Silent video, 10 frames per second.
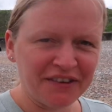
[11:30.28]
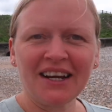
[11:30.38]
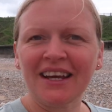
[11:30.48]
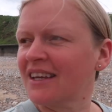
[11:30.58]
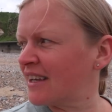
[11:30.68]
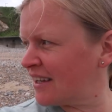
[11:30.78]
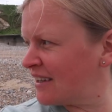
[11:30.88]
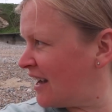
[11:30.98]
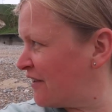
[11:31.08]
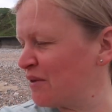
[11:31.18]
I feel like
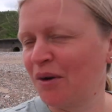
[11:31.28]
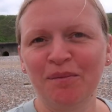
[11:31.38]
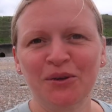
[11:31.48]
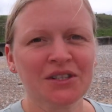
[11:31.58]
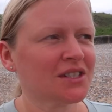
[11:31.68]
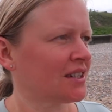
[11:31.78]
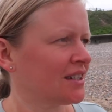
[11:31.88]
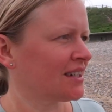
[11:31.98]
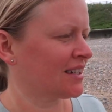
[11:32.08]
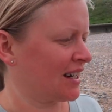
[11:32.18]
everyone must
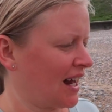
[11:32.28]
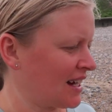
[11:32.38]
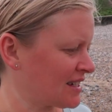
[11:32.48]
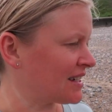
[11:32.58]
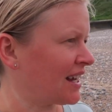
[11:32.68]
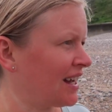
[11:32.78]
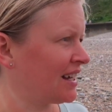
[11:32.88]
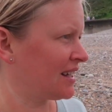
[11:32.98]
glass, yeah.